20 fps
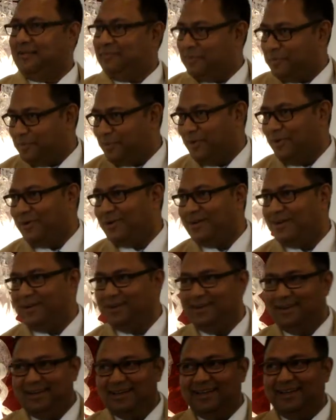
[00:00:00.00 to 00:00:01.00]
even more
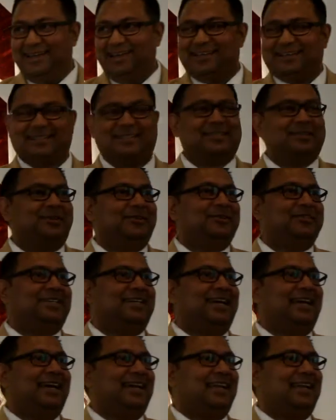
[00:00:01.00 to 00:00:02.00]

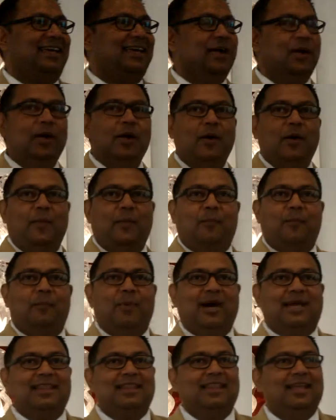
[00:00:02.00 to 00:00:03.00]
excruciating.
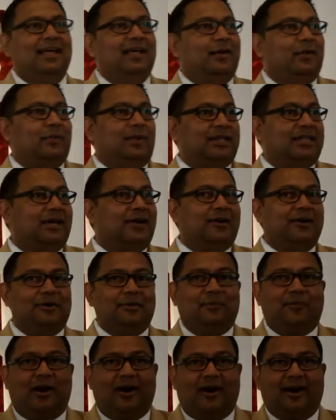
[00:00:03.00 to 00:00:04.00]
But the
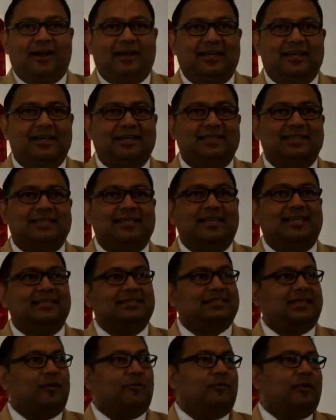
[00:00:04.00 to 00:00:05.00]
good part is,
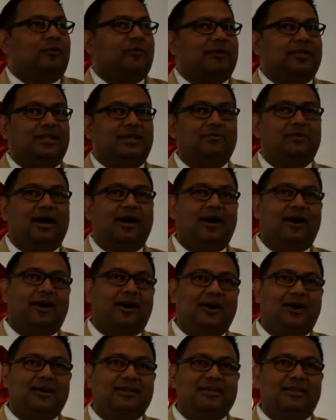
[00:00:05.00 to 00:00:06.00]
somewhere within my
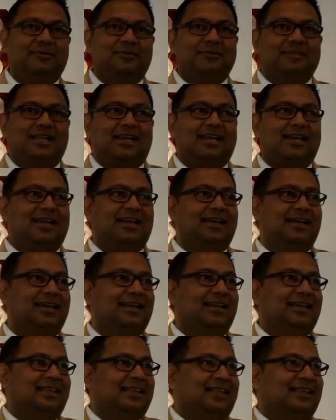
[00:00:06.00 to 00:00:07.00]
heart, there was a
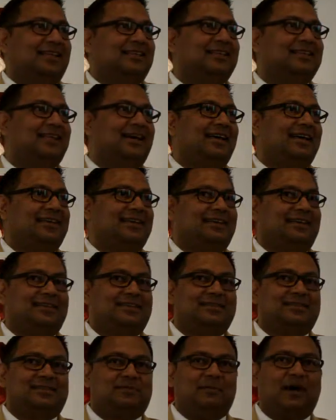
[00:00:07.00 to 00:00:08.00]
little
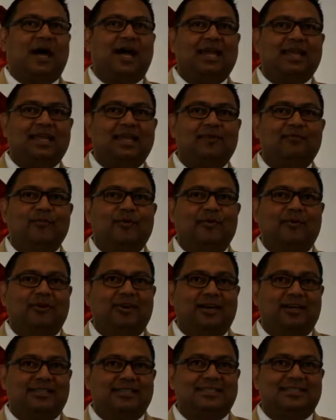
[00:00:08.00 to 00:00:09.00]
smiling
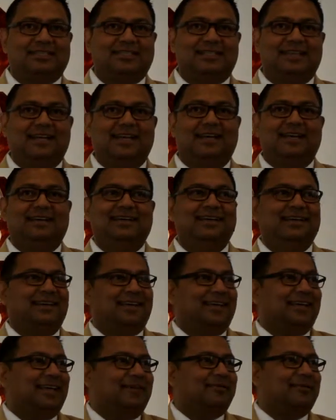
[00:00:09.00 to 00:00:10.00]
boy just
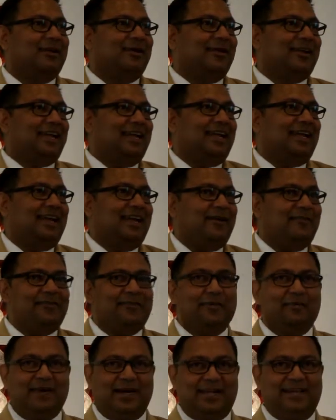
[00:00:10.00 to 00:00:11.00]
looking at
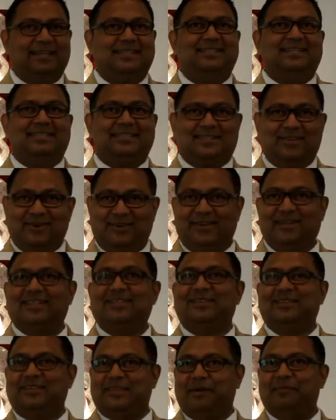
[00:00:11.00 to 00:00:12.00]
everybody, just
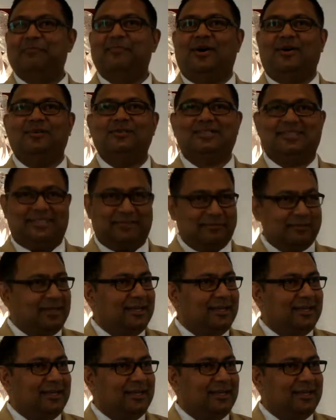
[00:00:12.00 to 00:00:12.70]
going through that motion.